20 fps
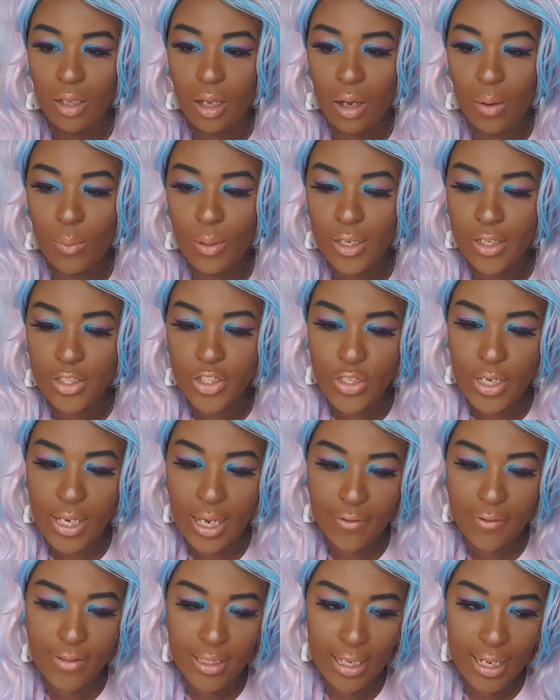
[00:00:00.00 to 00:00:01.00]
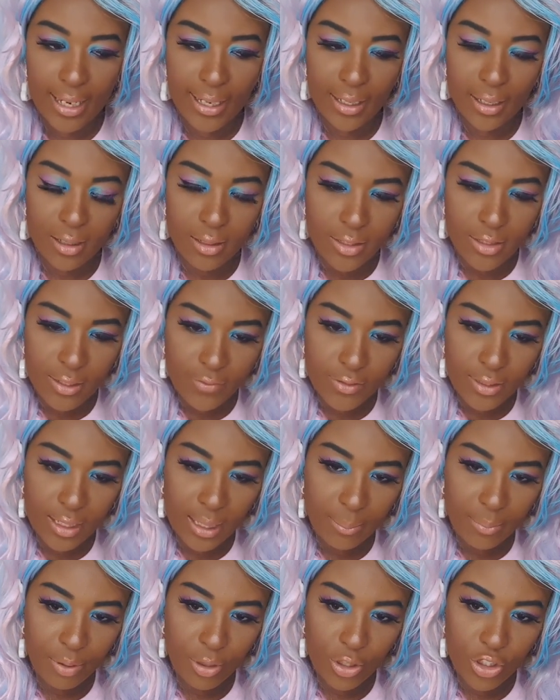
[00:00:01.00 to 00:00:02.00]
I wonder, do you have to like
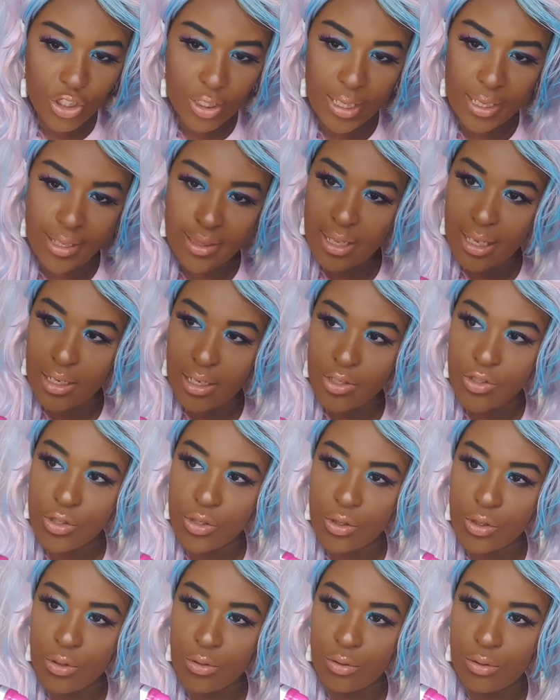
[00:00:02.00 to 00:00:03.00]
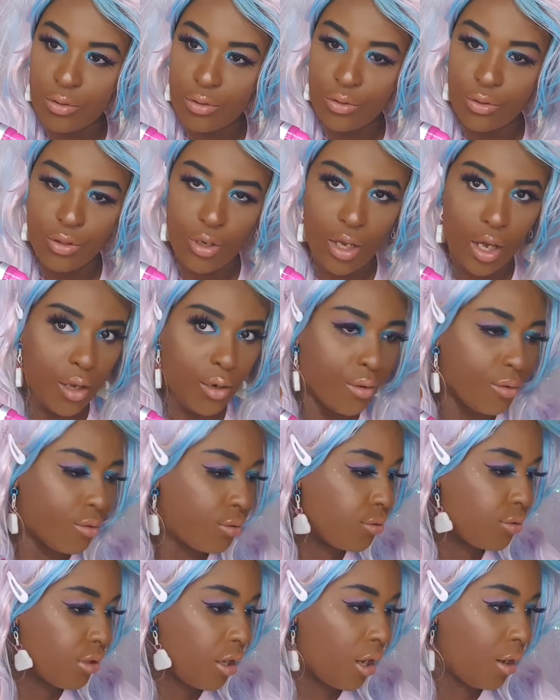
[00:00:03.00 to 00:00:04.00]
push anything at all? No?
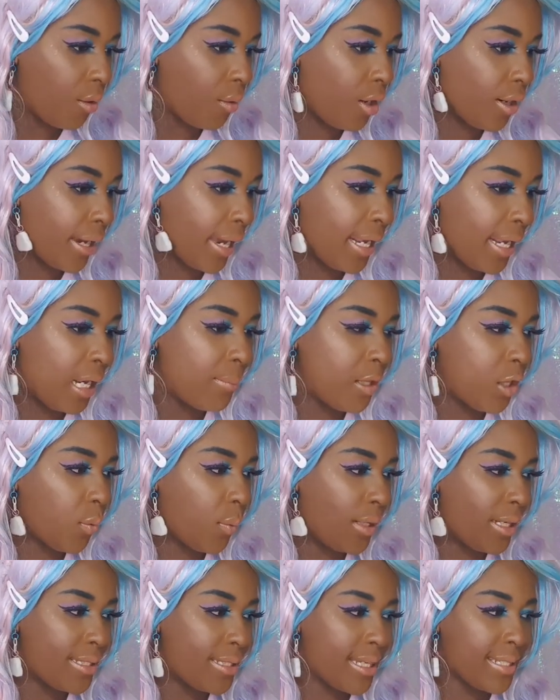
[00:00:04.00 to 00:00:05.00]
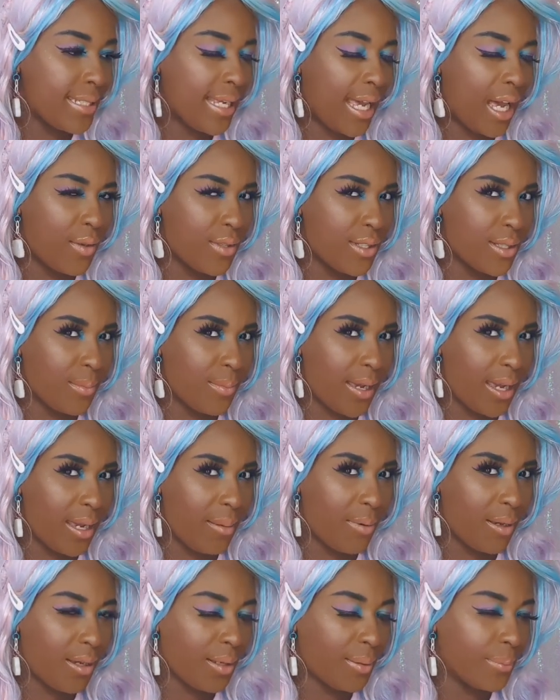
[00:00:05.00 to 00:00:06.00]
No. Okay, let me quickly test it out on some
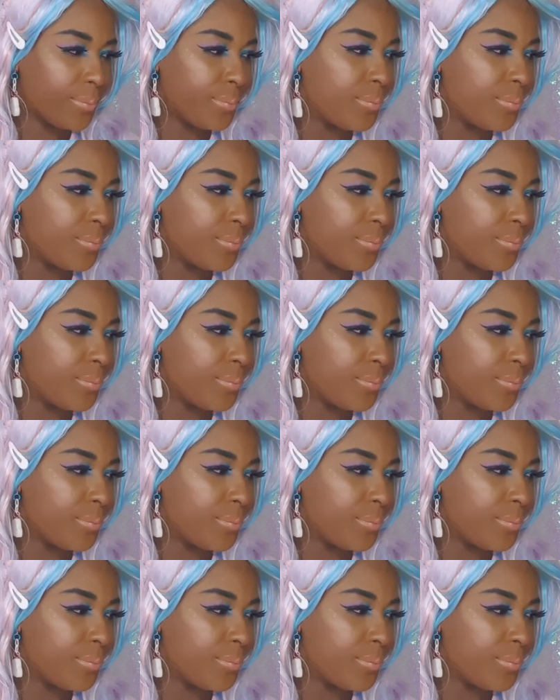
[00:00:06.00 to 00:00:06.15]
paper.